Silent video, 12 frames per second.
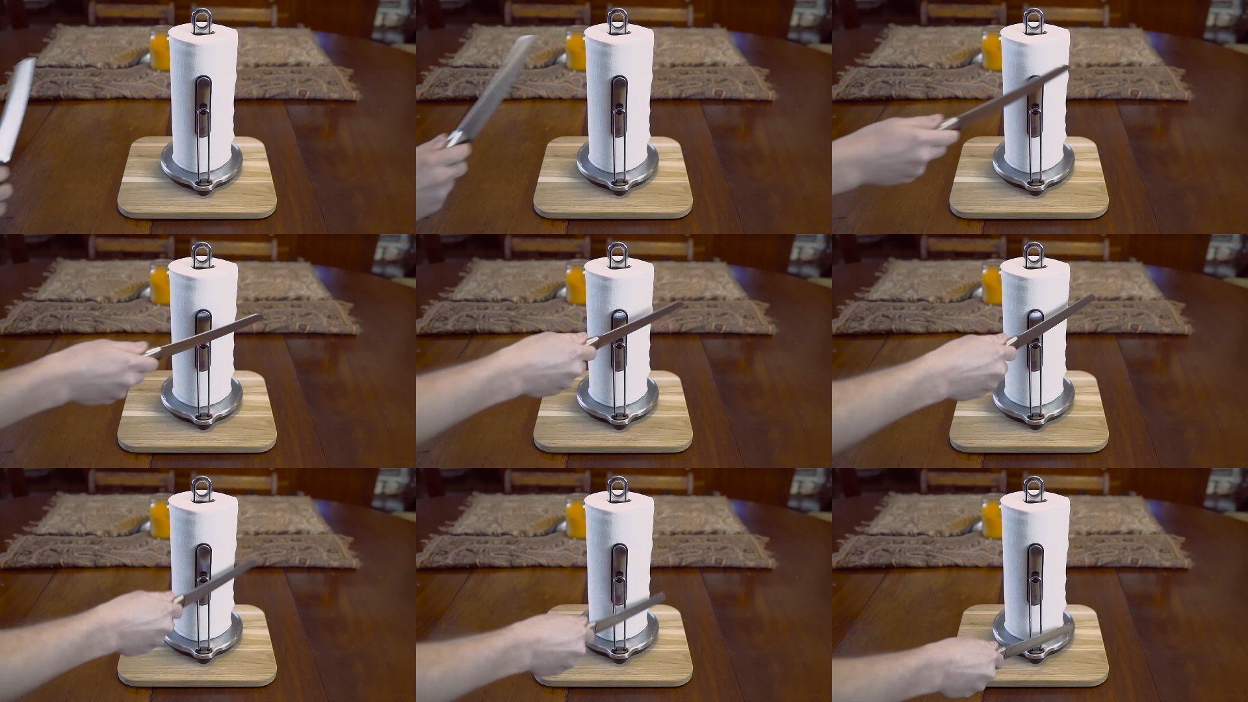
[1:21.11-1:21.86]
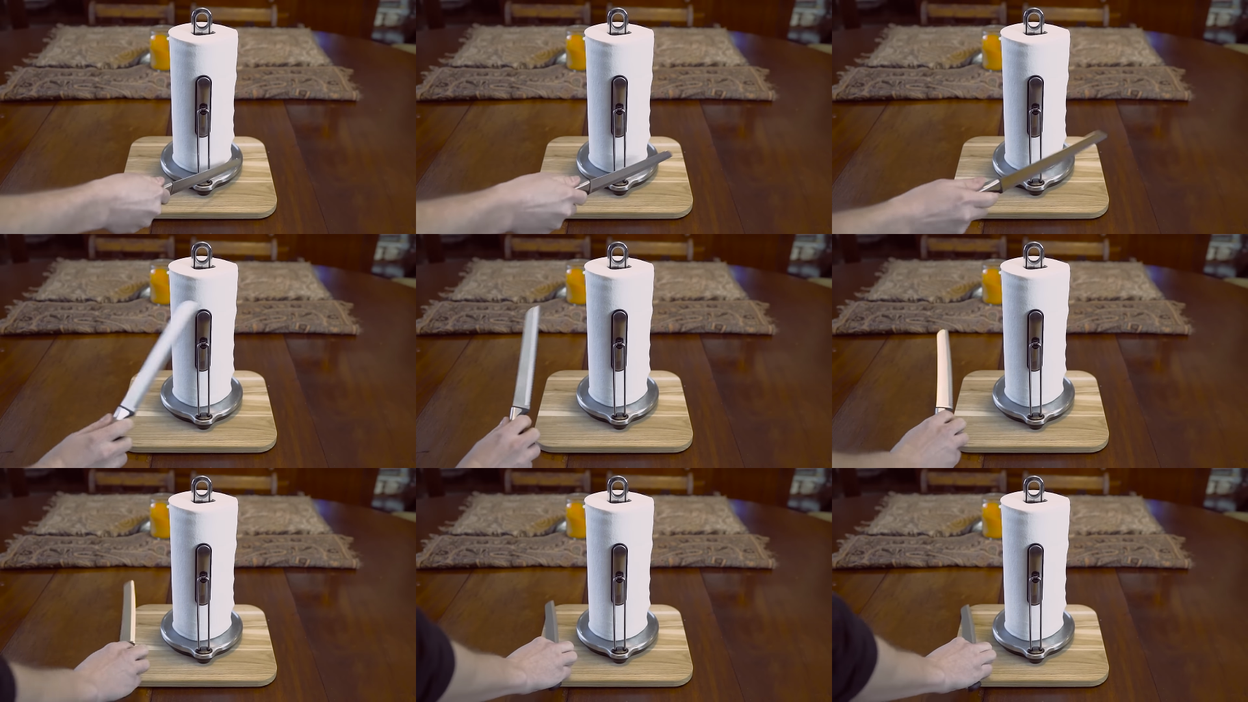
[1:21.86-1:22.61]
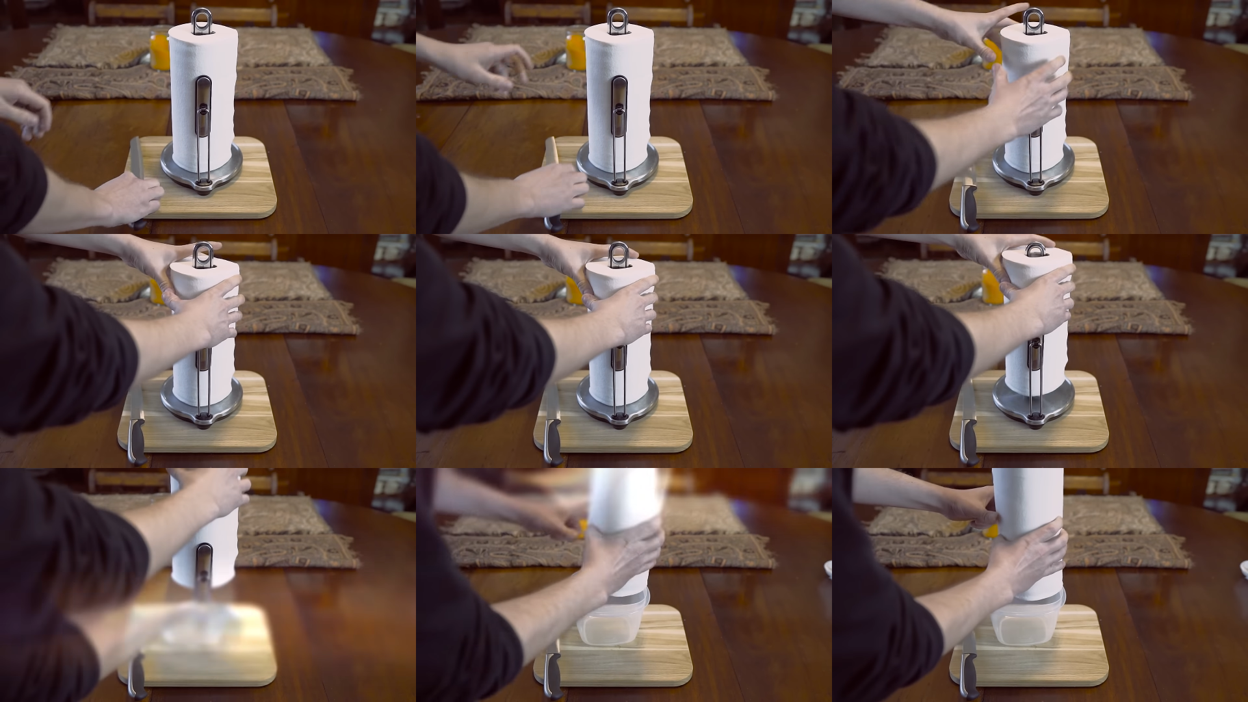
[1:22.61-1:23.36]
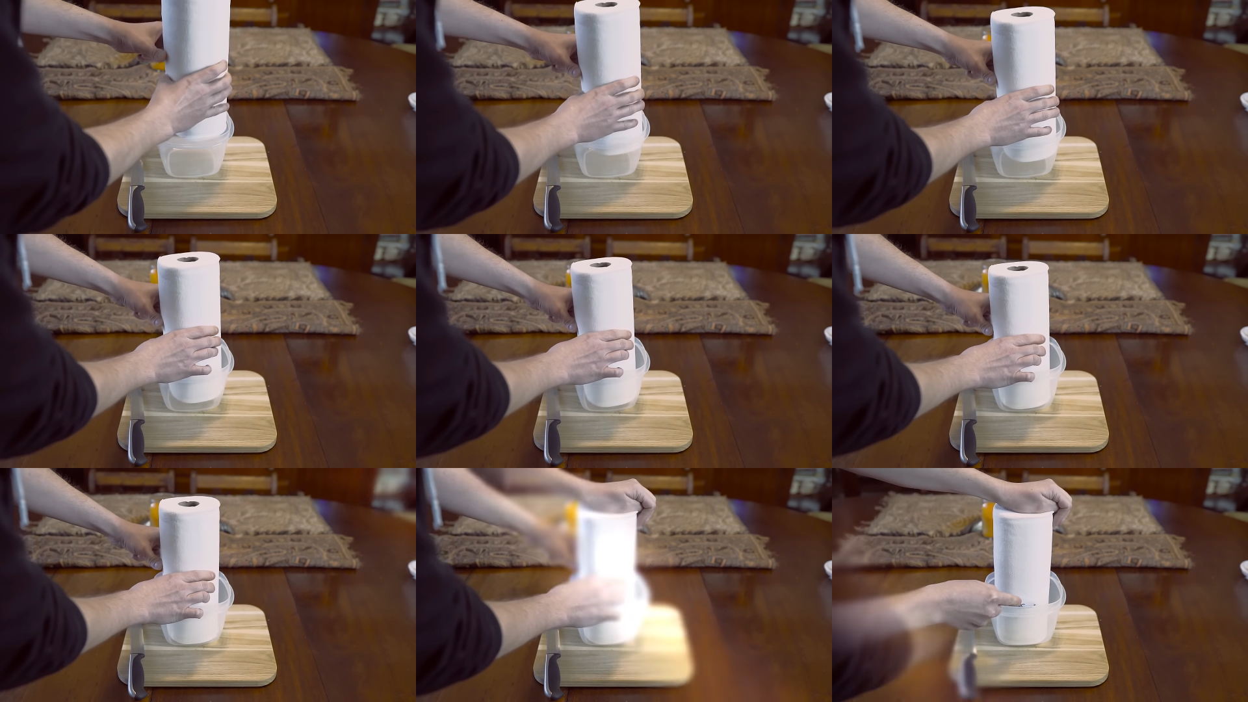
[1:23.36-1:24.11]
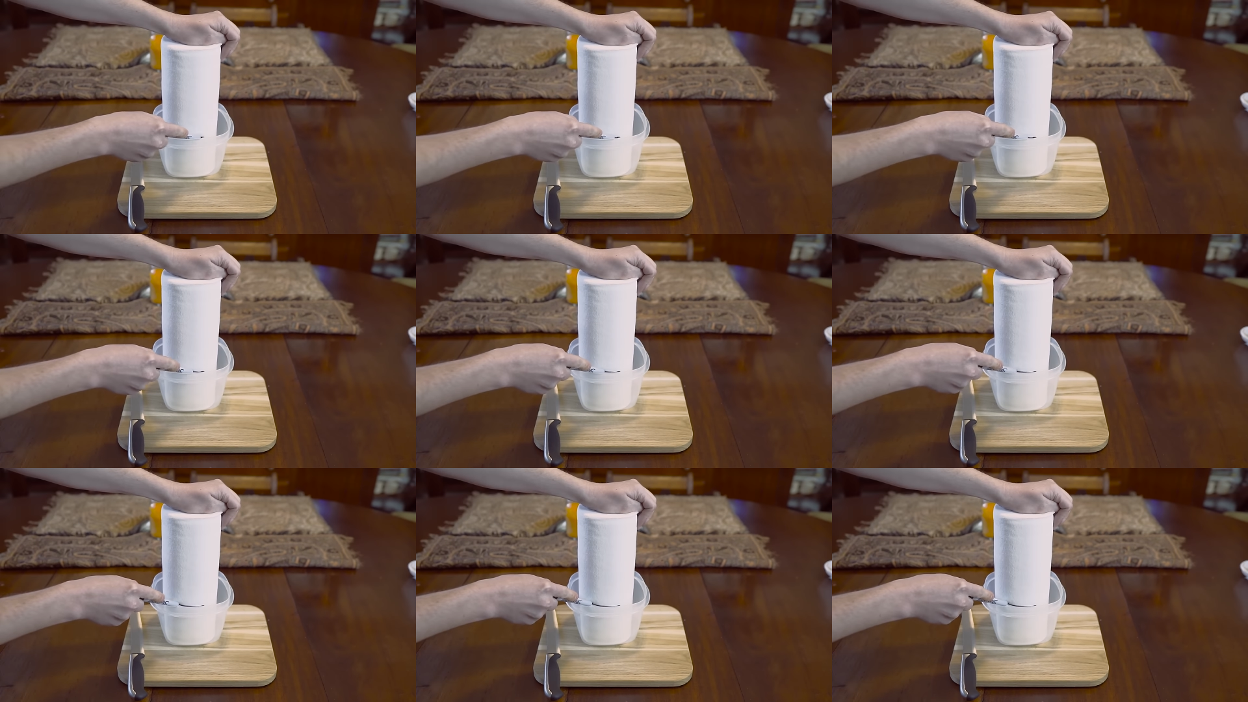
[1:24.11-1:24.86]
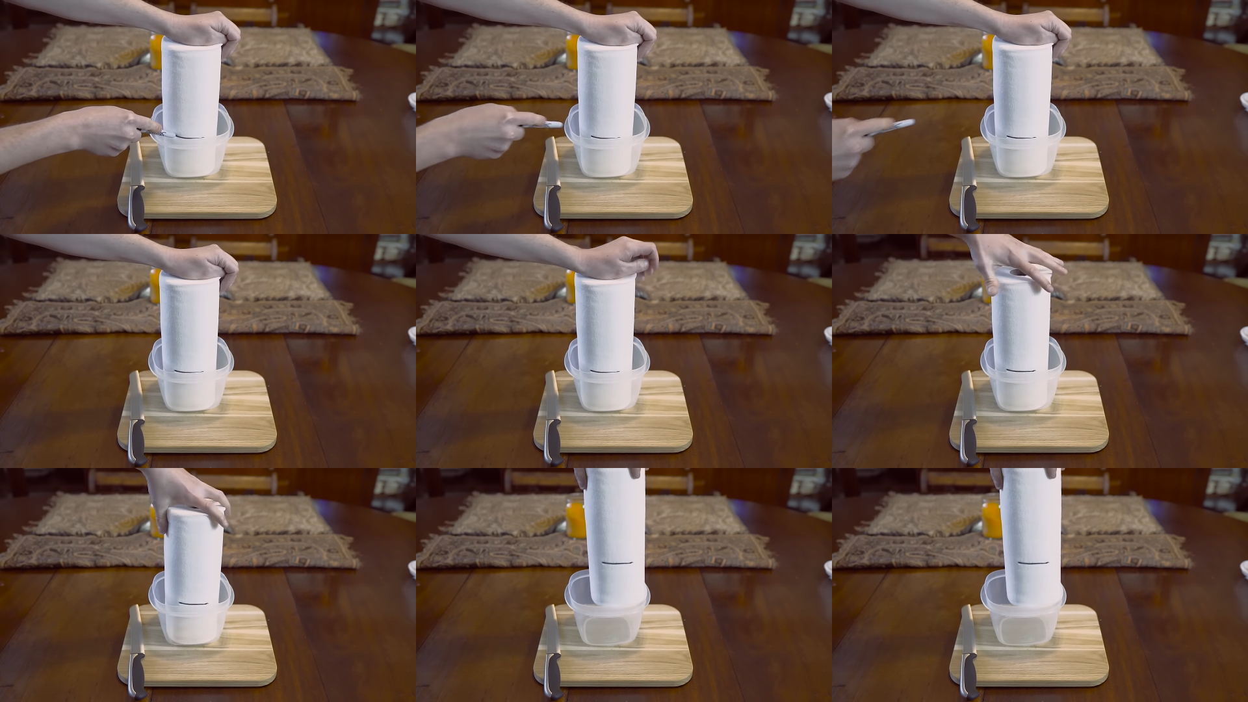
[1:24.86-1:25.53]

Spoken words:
No face is visible, so there are no lips to read.